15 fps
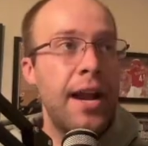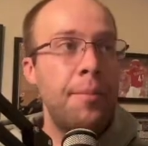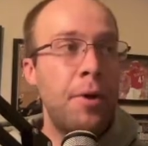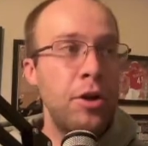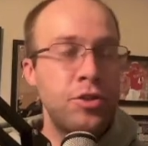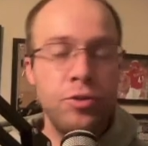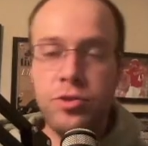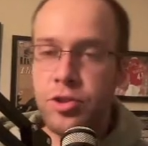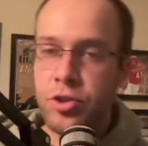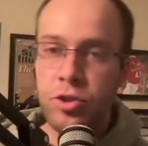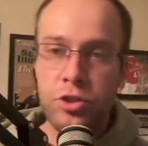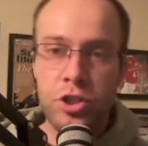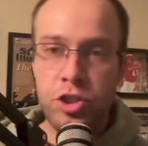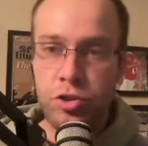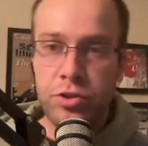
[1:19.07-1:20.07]
I'm also just
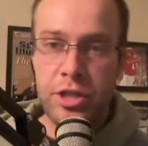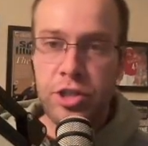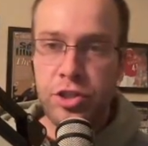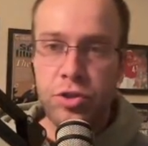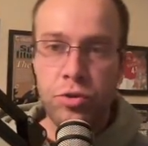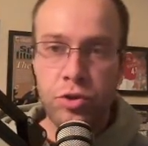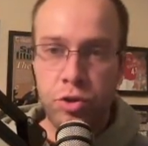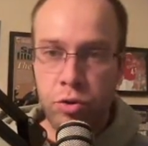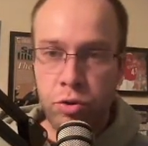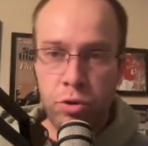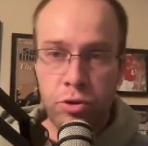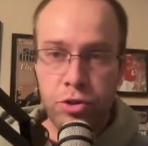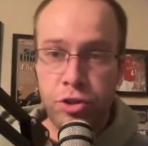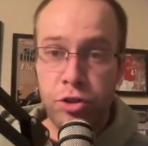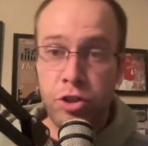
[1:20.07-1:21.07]
using traditional Google
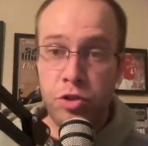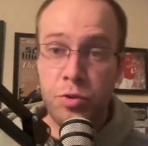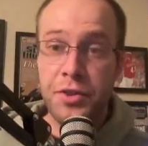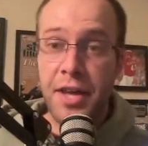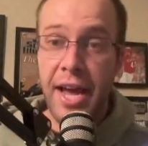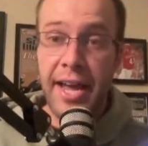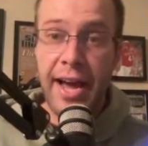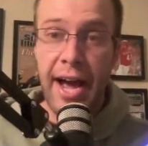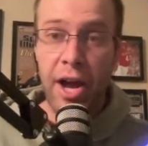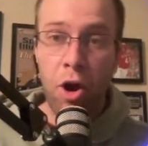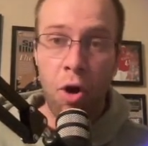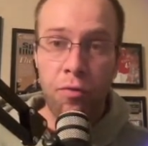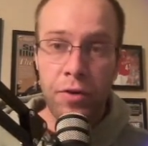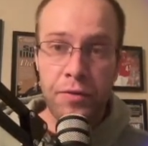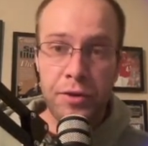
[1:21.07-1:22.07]
search with AI
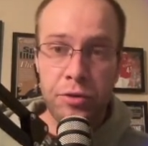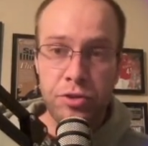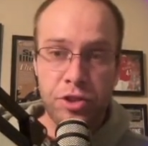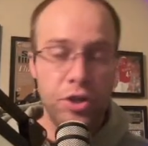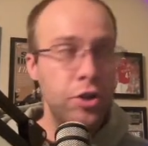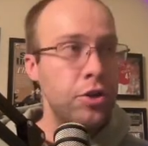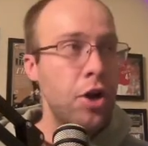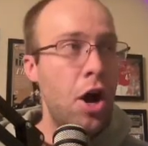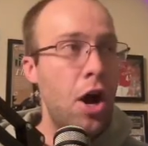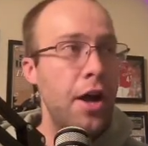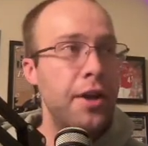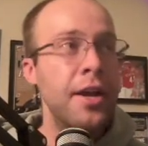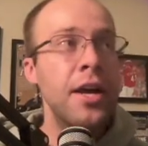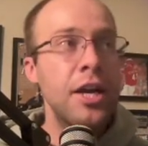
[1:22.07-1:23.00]
overviews turned on.